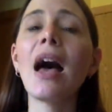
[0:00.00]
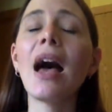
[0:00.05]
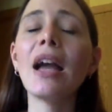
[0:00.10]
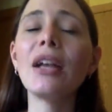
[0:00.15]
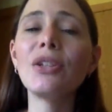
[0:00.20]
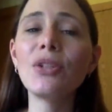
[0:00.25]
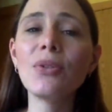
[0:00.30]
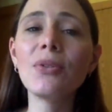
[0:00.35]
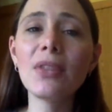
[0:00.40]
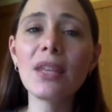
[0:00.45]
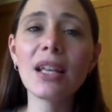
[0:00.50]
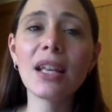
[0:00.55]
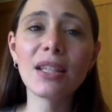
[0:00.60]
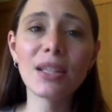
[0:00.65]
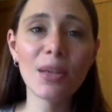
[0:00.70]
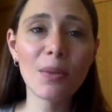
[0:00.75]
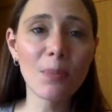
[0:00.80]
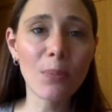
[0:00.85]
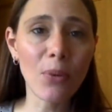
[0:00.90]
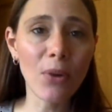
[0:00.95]
I do think
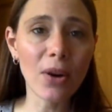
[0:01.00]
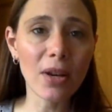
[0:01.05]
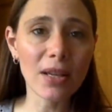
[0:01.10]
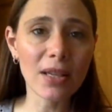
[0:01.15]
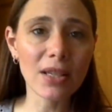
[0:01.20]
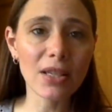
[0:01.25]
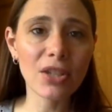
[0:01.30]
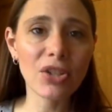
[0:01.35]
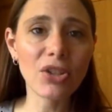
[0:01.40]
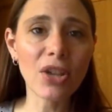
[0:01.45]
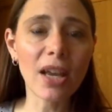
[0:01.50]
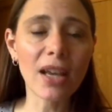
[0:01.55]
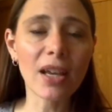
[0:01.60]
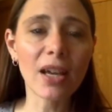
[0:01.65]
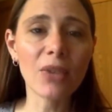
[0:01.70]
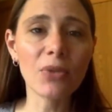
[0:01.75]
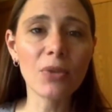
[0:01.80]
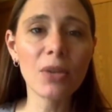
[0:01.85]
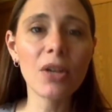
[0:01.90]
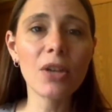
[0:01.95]
it's important to check
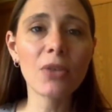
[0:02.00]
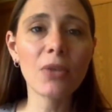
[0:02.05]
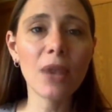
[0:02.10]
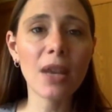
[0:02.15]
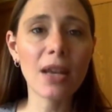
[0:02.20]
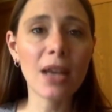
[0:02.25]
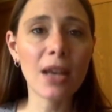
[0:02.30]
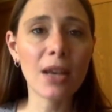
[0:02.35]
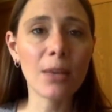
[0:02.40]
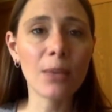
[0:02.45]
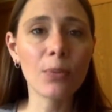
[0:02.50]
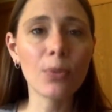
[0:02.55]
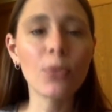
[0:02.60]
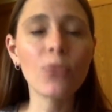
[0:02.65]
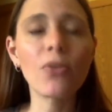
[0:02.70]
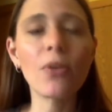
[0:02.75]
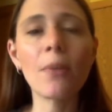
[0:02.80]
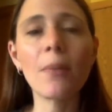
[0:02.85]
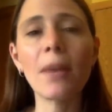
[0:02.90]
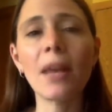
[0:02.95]
on reading rate and
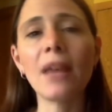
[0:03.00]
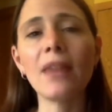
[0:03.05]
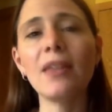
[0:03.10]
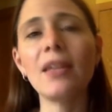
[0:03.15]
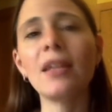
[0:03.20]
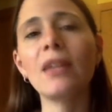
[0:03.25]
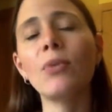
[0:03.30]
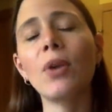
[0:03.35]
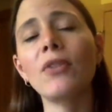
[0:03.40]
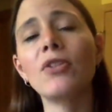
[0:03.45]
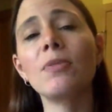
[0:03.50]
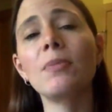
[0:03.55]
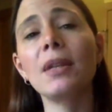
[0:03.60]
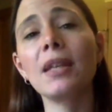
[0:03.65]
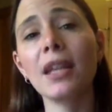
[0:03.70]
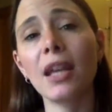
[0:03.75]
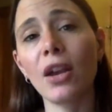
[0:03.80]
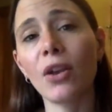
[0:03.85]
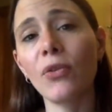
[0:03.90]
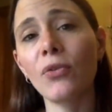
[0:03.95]
improve it, but I think we have to be
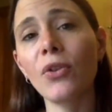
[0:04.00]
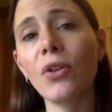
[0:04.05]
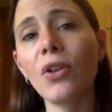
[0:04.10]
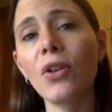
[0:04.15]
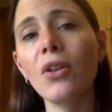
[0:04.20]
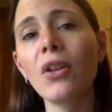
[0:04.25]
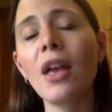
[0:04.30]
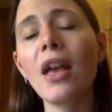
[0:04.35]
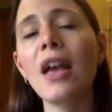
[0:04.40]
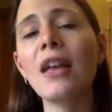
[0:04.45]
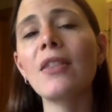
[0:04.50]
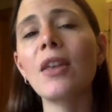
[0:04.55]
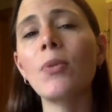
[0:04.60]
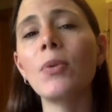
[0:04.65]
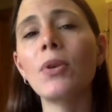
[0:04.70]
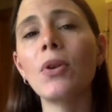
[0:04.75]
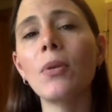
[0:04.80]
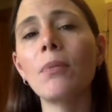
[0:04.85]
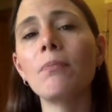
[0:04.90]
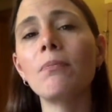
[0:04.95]
careful that
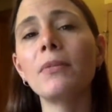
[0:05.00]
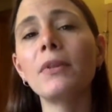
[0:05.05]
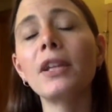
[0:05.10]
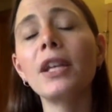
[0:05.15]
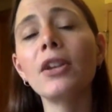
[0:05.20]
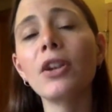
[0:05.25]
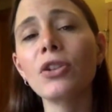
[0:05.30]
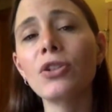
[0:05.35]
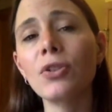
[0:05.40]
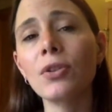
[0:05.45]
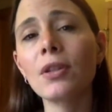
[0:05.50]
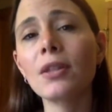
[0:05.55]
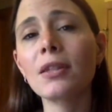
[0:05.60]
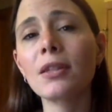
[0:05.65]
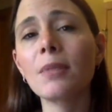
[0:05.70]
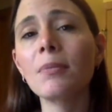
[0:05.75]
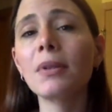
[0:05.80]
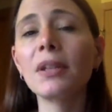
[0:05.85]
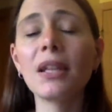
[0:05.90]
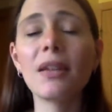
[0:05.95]
we don't lead our students
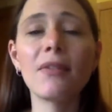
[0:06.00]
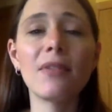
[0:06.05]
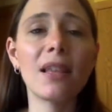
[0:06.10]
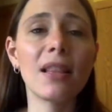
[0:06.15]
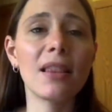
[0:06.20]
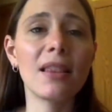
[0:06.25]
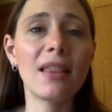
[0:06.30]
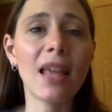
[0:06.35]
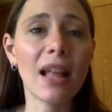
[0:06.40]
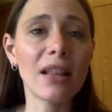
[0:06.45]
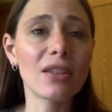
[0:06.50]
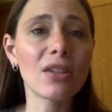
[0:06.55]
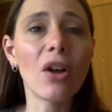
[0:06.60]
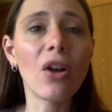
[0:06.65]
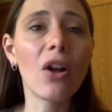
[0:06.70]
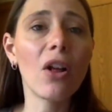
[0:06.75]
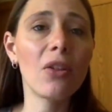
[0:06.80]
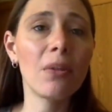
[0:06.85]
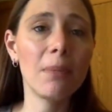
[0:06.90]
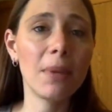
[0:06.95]
to believe that that's
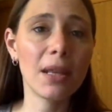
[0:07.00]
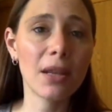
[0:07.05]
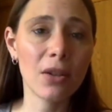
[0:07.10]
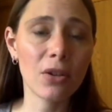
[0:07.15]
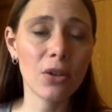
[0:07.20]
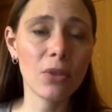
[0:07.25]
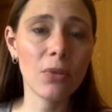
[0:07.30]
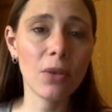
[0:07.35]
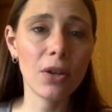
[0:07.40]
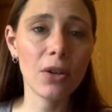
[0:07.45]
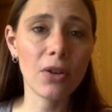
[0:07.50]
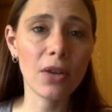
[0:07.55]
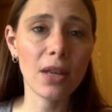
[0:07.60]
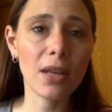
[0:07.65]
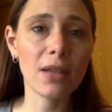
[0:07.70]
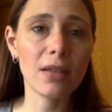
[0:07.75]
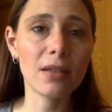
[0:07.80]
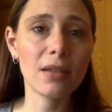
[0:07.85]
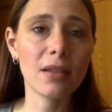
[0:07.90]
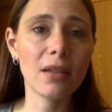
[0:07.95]
all that being a good reader
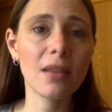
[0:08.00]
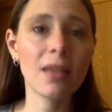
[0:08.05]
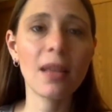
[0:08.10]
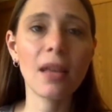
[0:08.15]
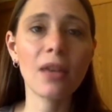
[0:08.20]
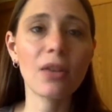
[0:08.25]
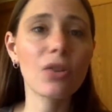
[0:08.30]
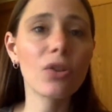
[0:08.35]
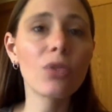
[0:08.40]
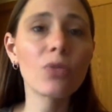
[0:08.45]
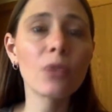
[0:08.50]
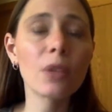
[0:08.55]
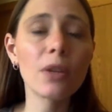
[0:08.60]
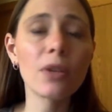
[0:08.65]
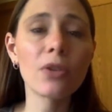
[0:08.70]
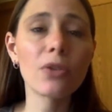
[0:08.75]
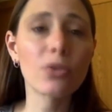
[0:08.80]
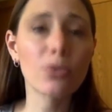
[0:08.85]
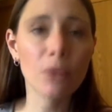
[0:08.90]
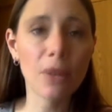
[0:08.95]
is, that good
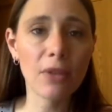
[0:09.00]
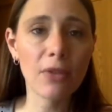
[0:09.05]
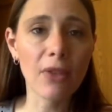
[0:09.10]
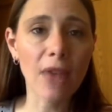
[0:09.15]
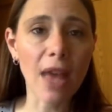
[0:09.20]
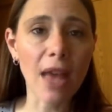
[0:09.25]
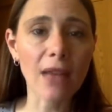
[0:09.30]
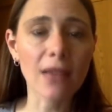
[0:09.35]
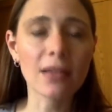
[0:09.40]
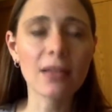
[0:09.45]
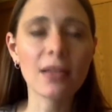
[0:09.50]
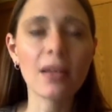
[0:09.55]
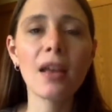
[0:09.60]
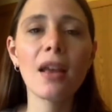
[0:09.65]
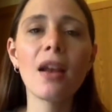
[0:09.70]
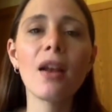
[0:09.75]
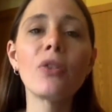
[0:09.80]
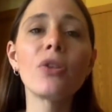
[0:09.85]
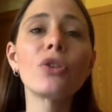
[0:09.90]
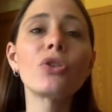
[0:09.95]
readers read fast.
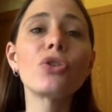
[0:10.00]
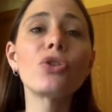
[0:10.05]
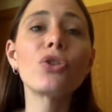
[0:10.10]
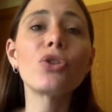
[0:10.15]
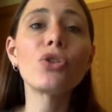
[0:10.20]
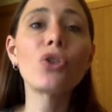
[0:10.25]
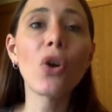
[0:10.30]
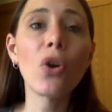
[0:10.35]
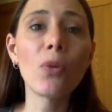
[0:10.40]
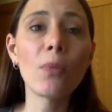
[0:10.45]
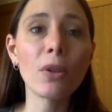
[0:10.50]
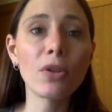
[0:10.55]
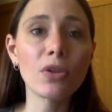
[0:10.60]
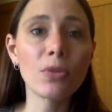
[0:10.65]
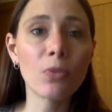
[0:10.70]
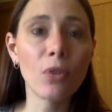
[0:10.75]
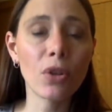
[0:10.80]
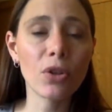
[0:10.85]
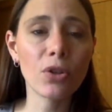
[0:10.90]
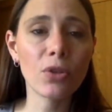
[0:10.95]
There's so much
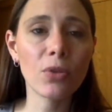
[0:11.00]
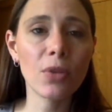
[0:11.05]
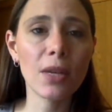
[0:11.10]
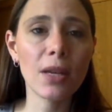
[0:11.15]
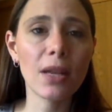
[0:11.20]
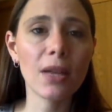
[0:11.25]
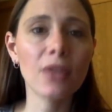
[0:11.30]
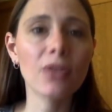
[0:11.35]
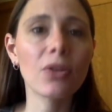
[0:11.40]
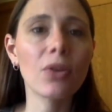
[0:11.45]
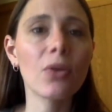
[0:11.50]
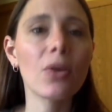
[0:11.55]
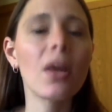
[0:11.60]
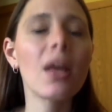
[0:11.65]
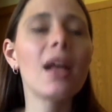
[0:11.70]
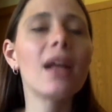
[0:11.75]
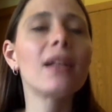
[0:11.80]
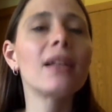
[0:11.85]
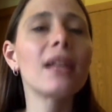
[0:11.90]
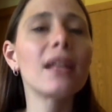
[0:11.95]
more to reading, so
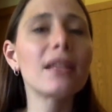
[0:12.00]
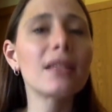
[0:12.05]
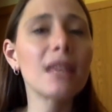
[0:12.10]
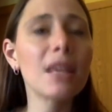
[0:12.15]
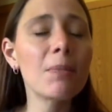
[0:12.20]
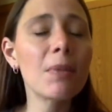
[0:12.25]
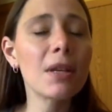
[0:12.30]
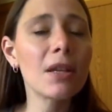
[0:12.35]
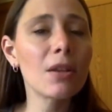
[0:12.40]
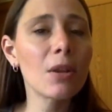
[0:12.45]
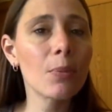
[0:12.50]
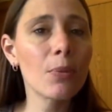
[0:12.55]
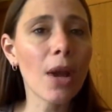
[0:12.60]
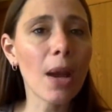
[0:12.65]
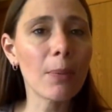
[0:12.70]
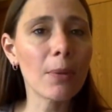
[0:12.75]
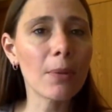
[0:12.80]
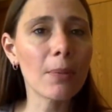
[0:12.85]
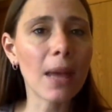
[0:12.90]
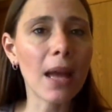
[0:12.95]
let's keep it in the
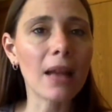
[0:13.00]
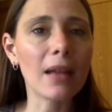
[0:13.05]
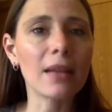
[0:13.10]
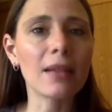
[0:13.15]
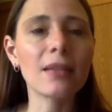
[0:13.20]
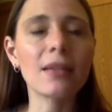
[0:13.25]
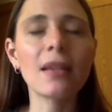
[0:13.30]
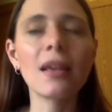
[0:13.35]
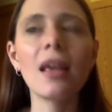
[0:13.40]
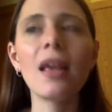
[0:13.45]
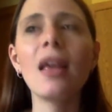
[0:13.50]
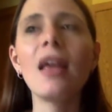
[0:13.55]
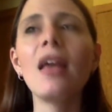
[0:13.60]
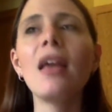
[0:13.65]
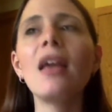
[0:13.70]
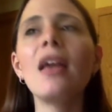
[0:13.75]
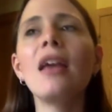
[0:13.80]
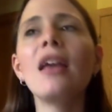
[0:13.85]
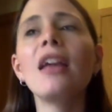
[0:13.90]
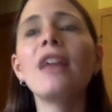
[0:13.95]
proper balance.
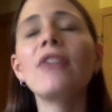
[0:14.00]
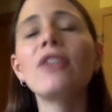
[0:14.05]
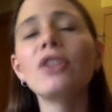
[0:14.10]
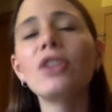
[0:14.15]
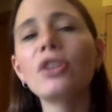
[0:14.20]
If you're